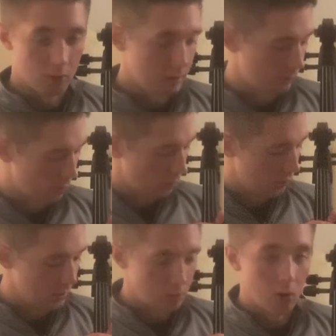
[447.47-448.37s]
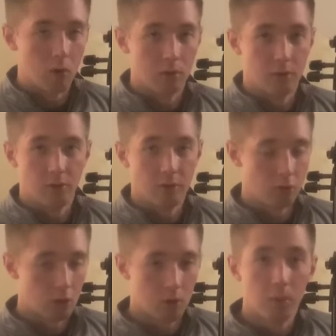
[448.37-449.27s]
first finger on the C
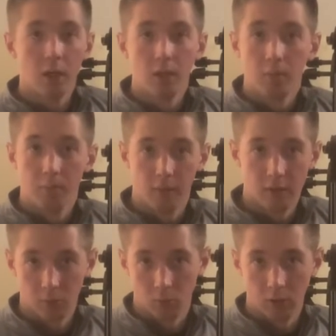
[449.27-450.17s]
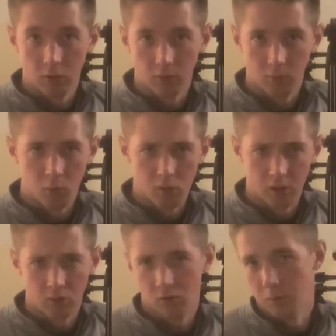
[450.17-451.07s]
sharp. The reason for this
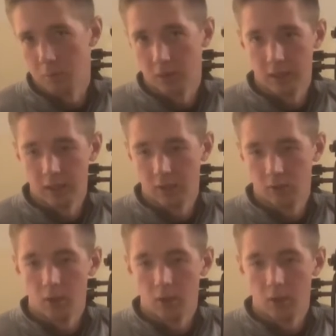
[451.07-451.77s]
simply is